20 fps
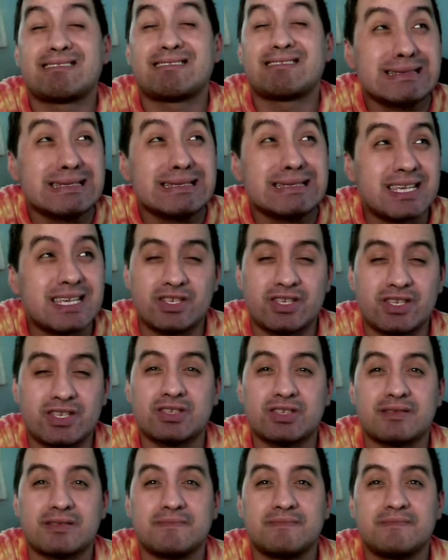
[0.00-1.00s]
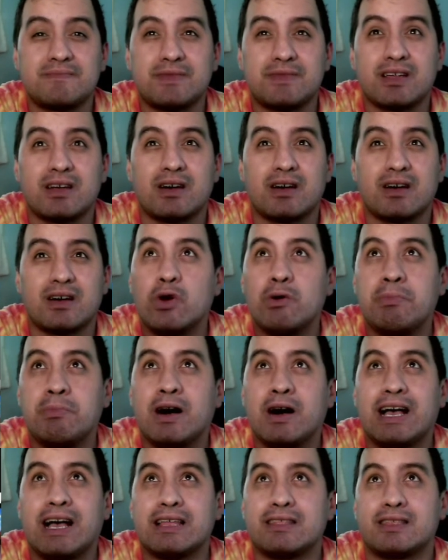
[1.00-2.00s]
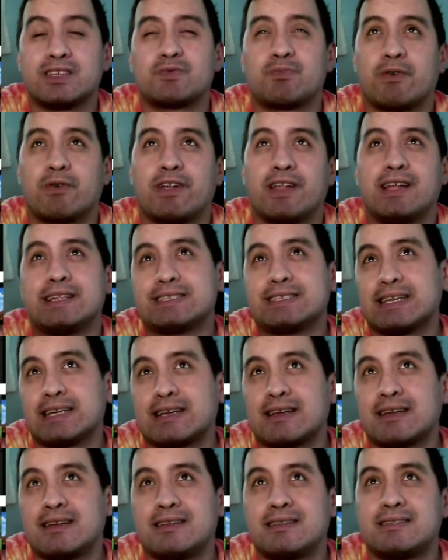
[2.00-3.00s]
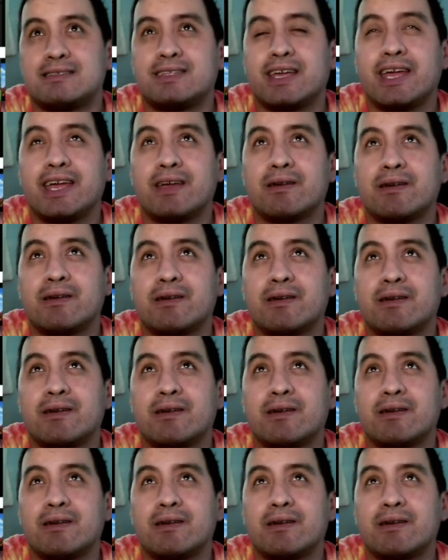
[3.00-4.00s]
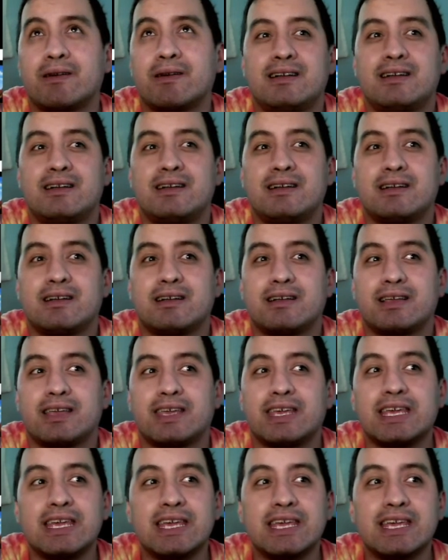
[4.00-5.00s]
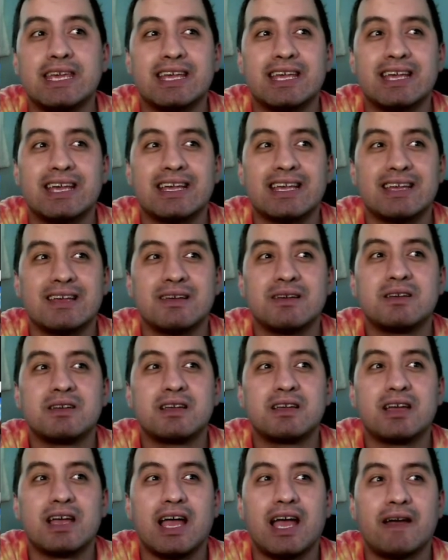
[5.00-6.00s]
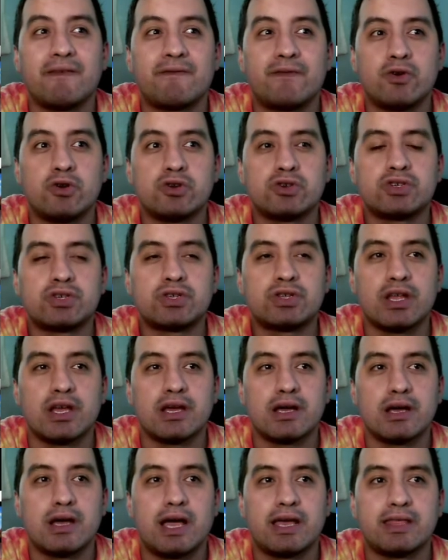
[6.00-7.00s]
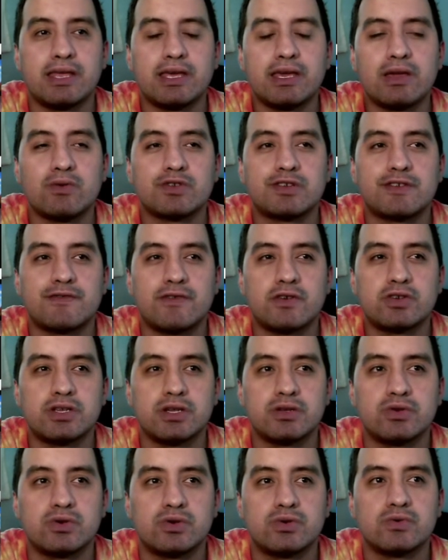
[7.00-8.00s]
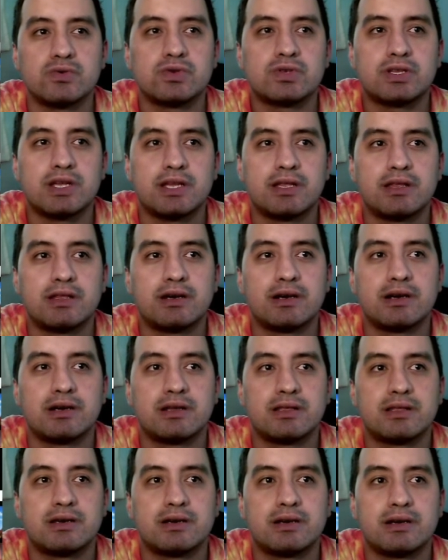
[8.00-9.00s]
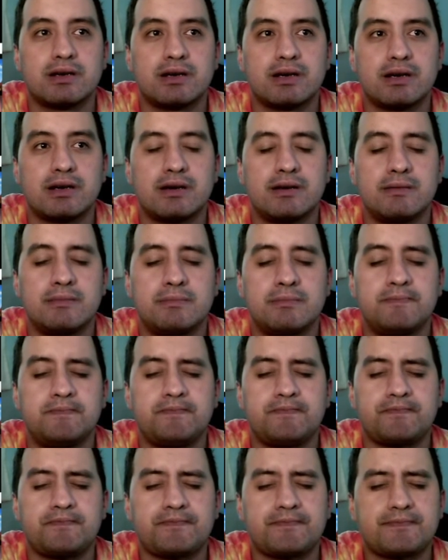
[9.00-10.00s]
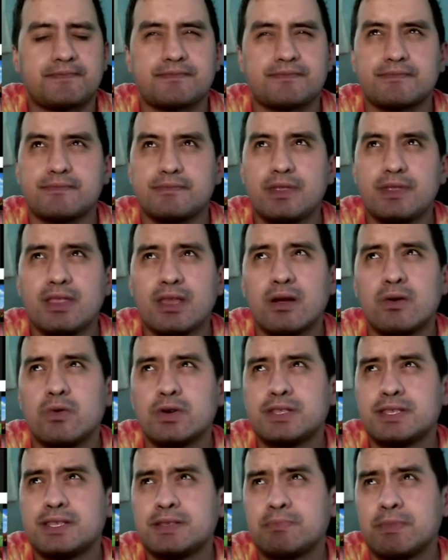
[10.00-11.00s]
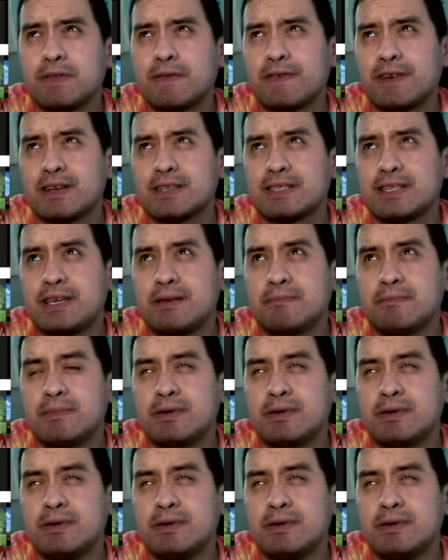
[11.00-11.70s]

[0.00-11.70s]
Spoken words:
he's just a robot at this point, and it's like, damn, bro. He, at first, I think he was first introduced in the what's this motherfucker's name?